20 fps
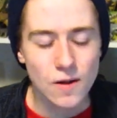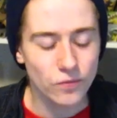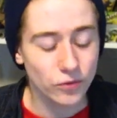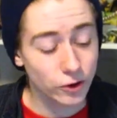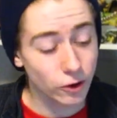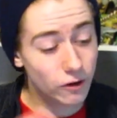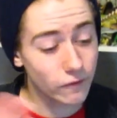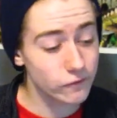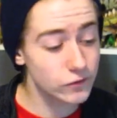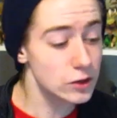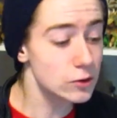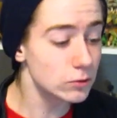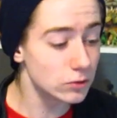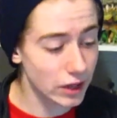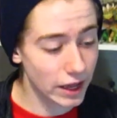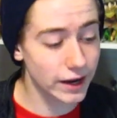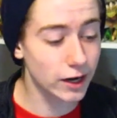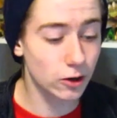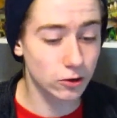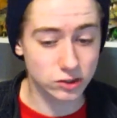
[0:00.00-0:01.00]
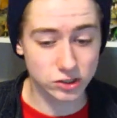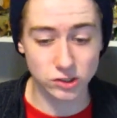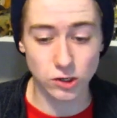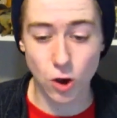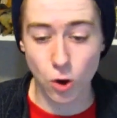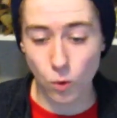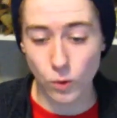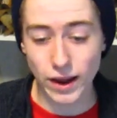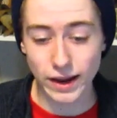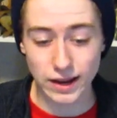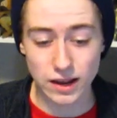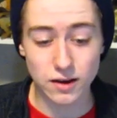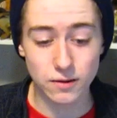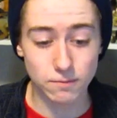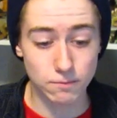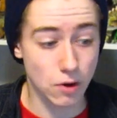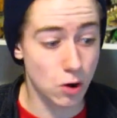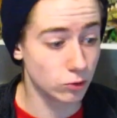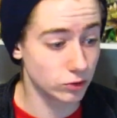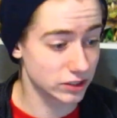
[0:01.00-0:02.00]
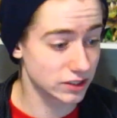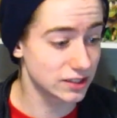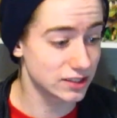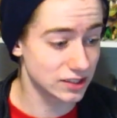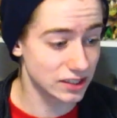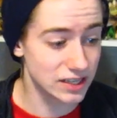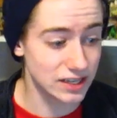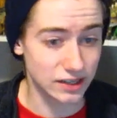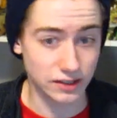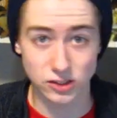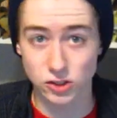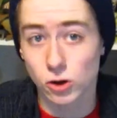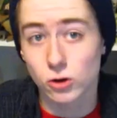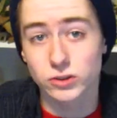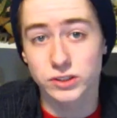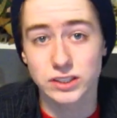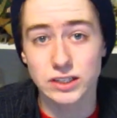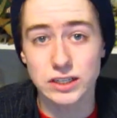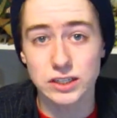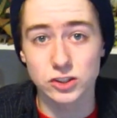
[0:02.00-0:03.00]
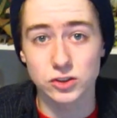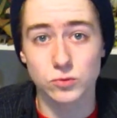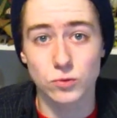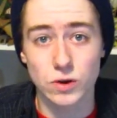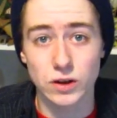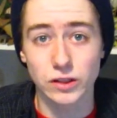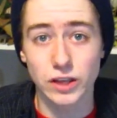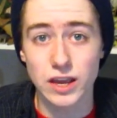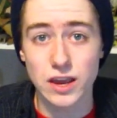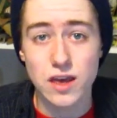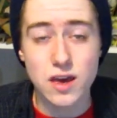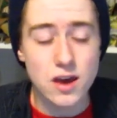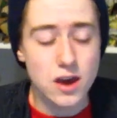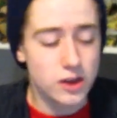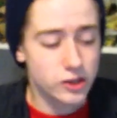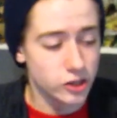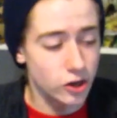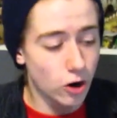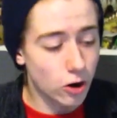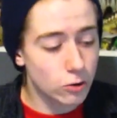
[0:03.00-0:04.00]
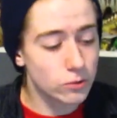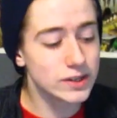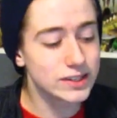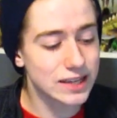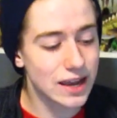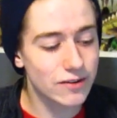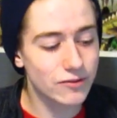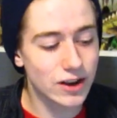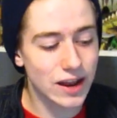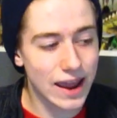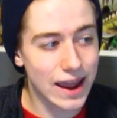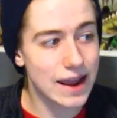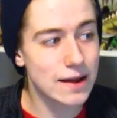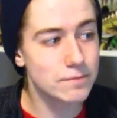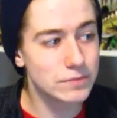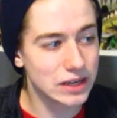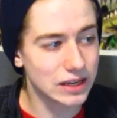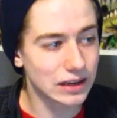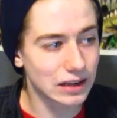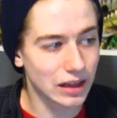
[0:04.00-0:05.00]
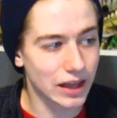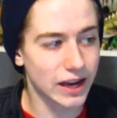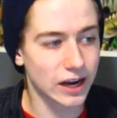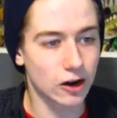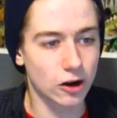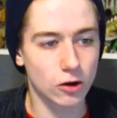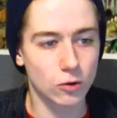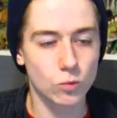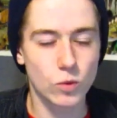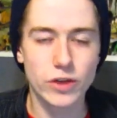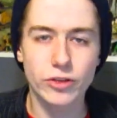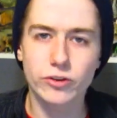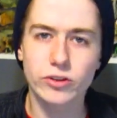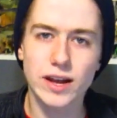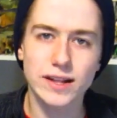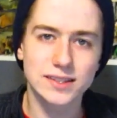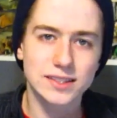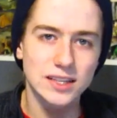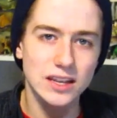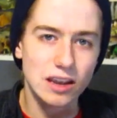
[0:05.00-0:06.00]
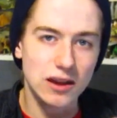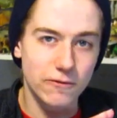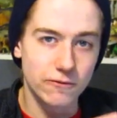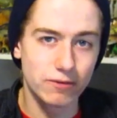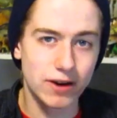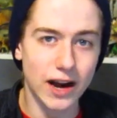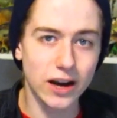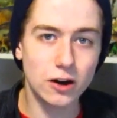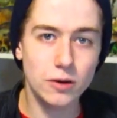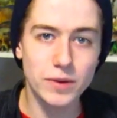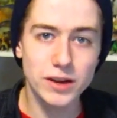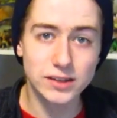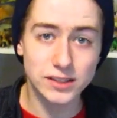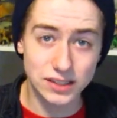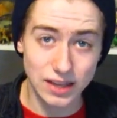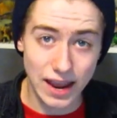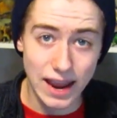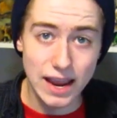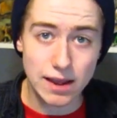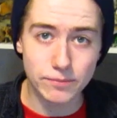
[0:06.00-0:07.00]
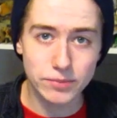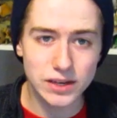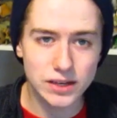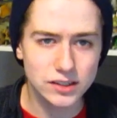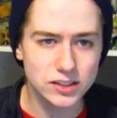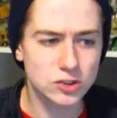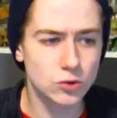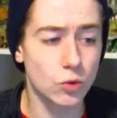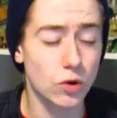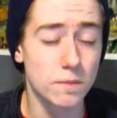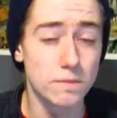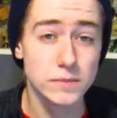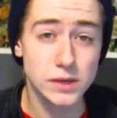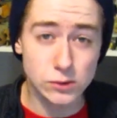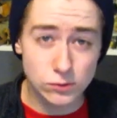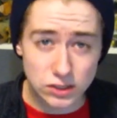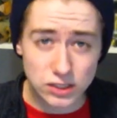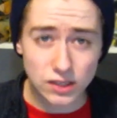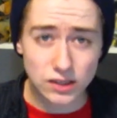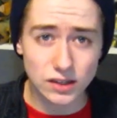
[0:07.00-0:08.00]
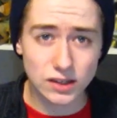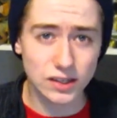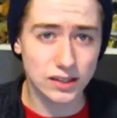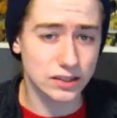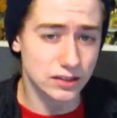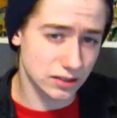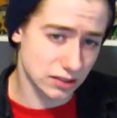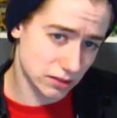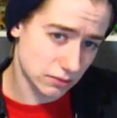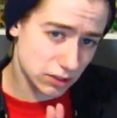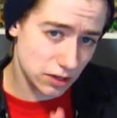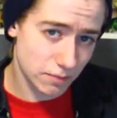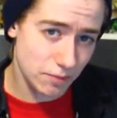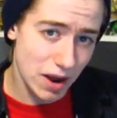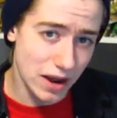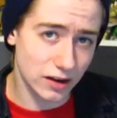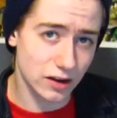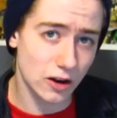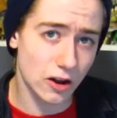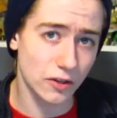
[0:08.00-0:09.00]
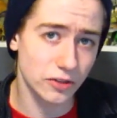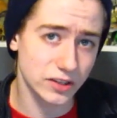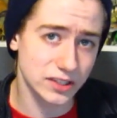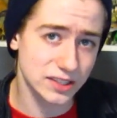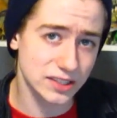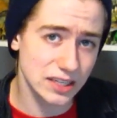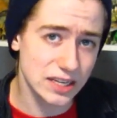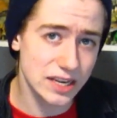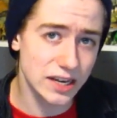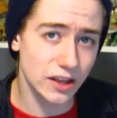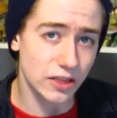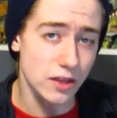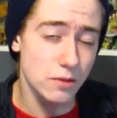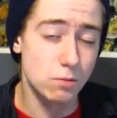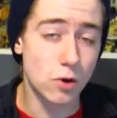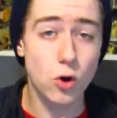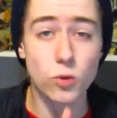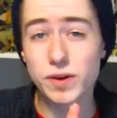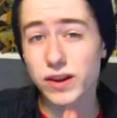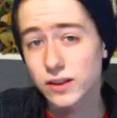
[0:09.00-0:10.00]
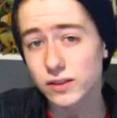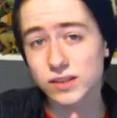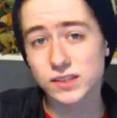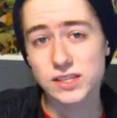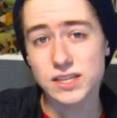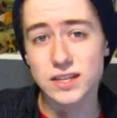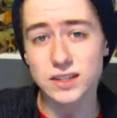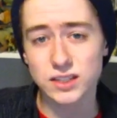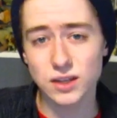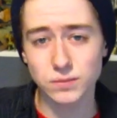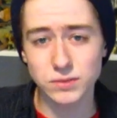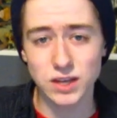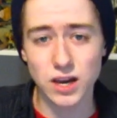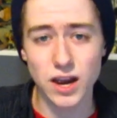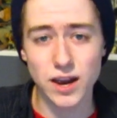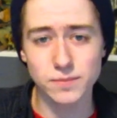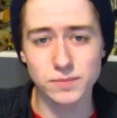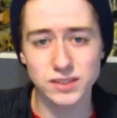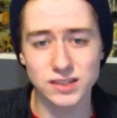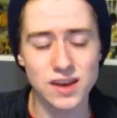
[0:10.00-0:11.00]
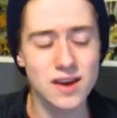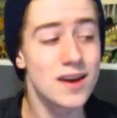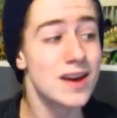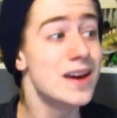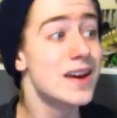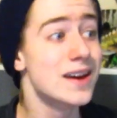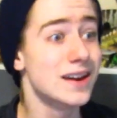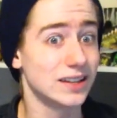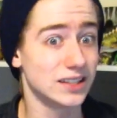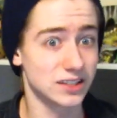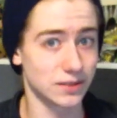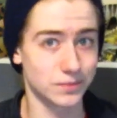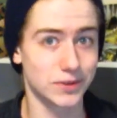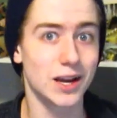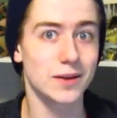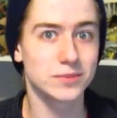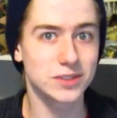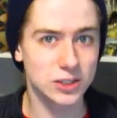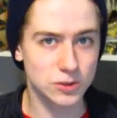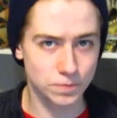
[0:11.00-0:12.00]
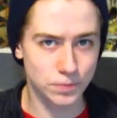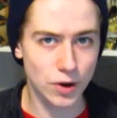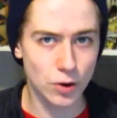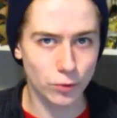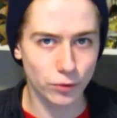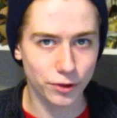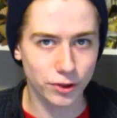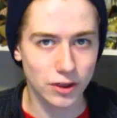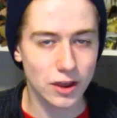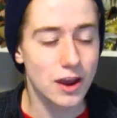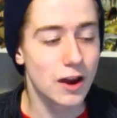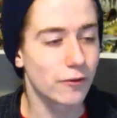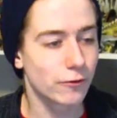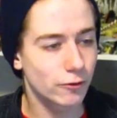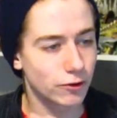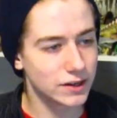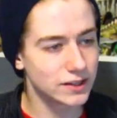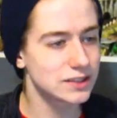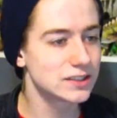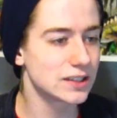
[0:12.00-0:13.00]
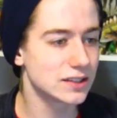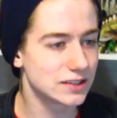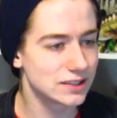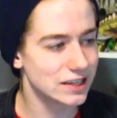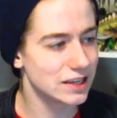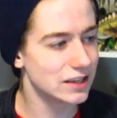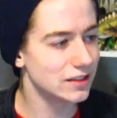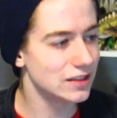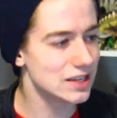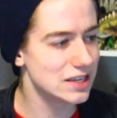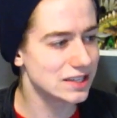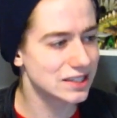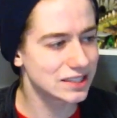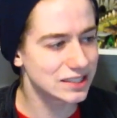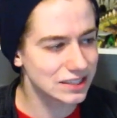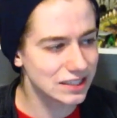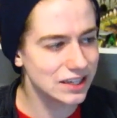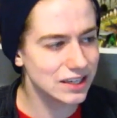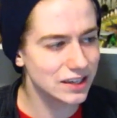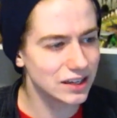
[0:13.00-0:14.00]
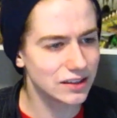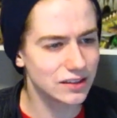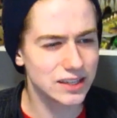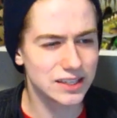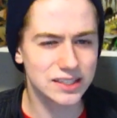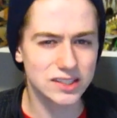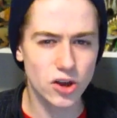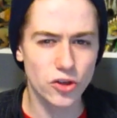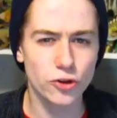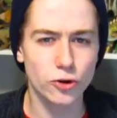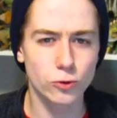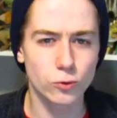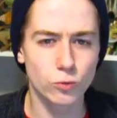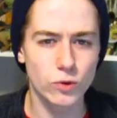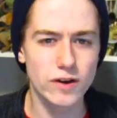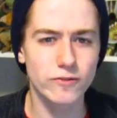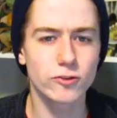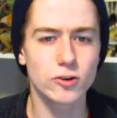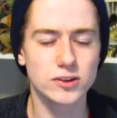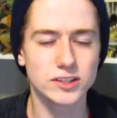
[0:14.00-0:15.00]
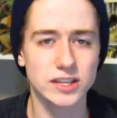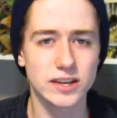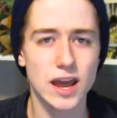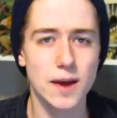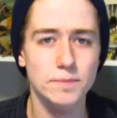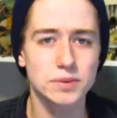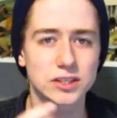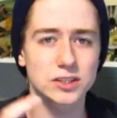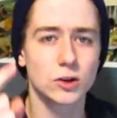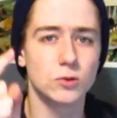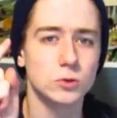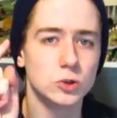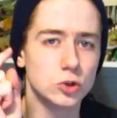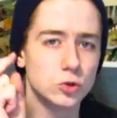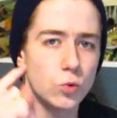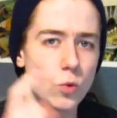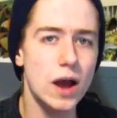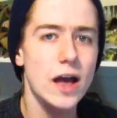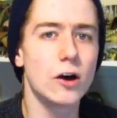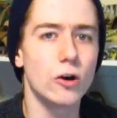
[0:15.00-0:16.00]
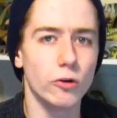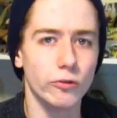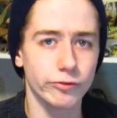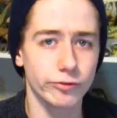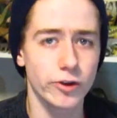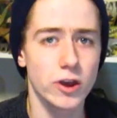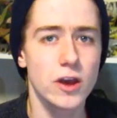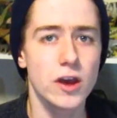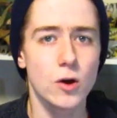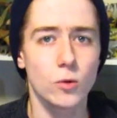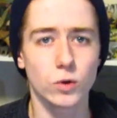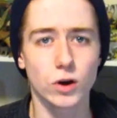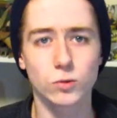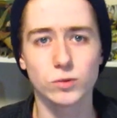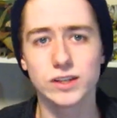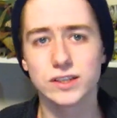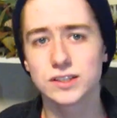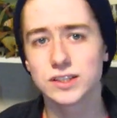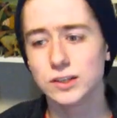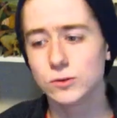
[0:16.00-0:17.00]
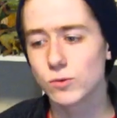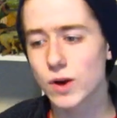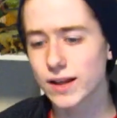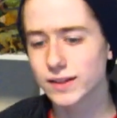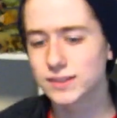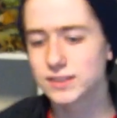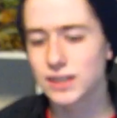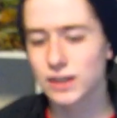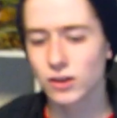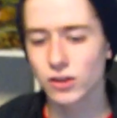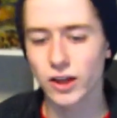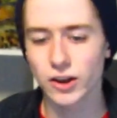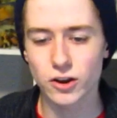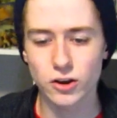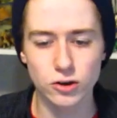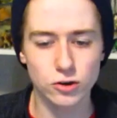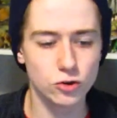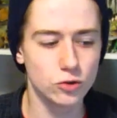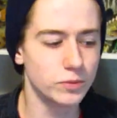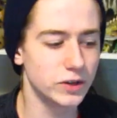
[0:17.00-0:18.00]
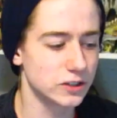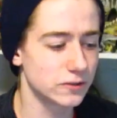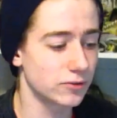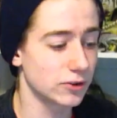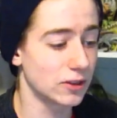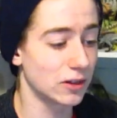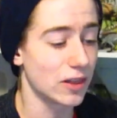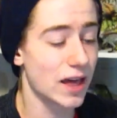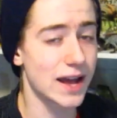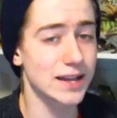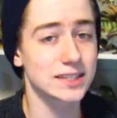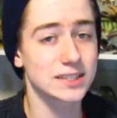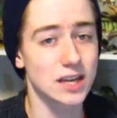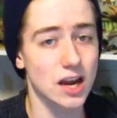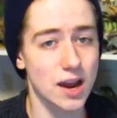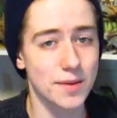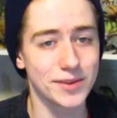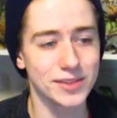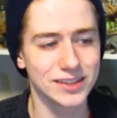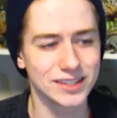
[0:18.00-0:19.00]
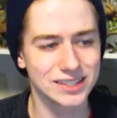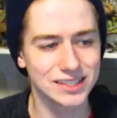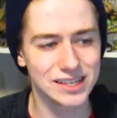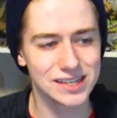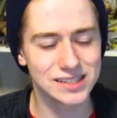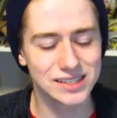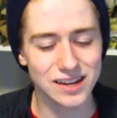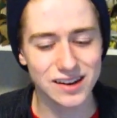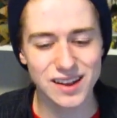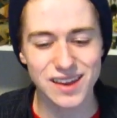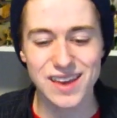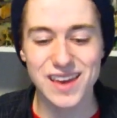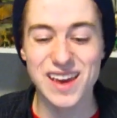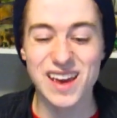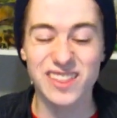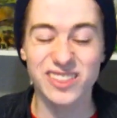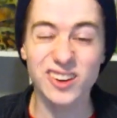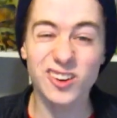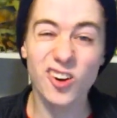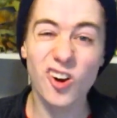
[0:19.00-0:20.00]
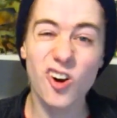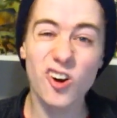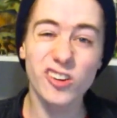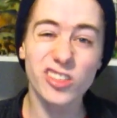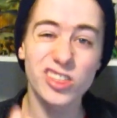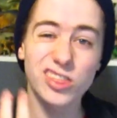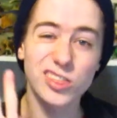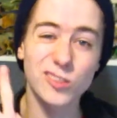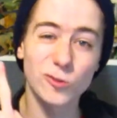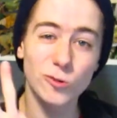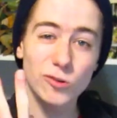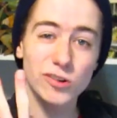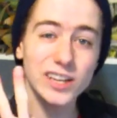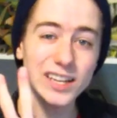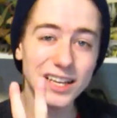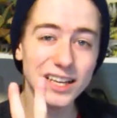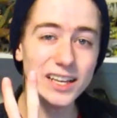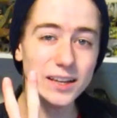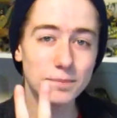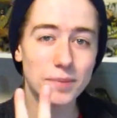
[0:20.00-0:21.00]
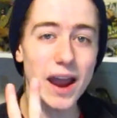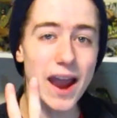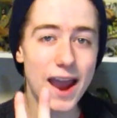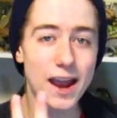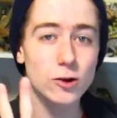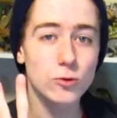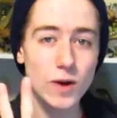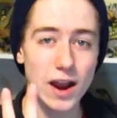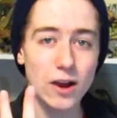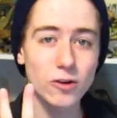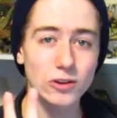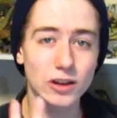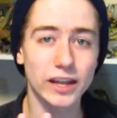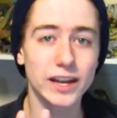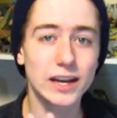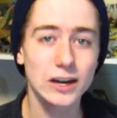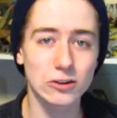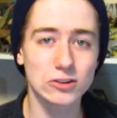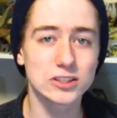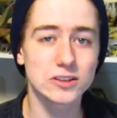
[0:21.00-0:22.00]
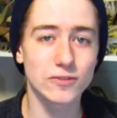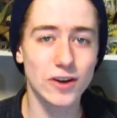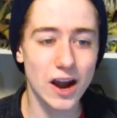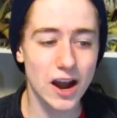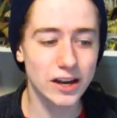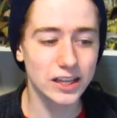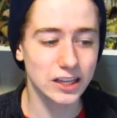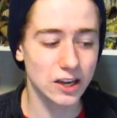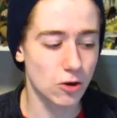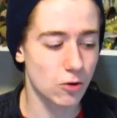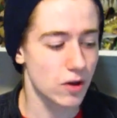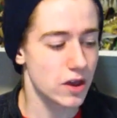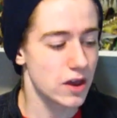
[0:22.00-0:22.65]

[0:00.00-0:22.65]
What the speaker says: There are a few layers going in most scenes, all scenes really. You always have an ambient layer, whether that's environment, ambience, or music is dependent on the scene and the moment in the scene sometimes, and sometimes it's both. For instance, in the scene in the Southern Rivers in episode 12, where we see Red Sail and Anubis for the last time in the season, there are 3 background layers of audio.